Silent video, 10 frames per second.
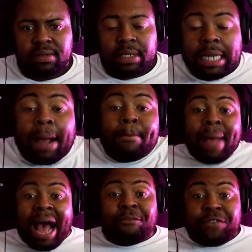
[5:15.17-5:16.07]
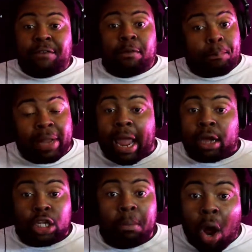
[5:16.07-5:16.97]
Now, my favorite player,
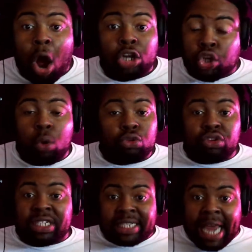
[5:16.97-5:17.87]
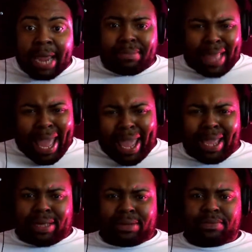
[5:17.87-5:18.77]
Lamar, is going through the same
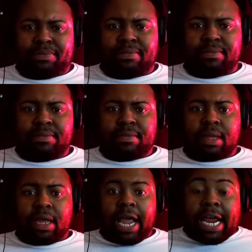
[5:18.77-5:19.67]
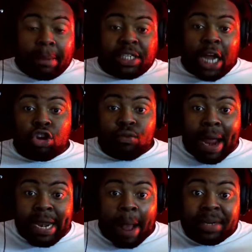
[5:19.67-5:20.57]
thing. And I'm telling you
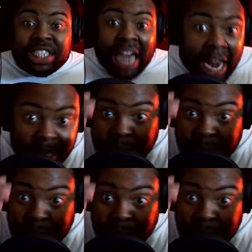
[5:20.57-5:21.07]
right now, Bisciotti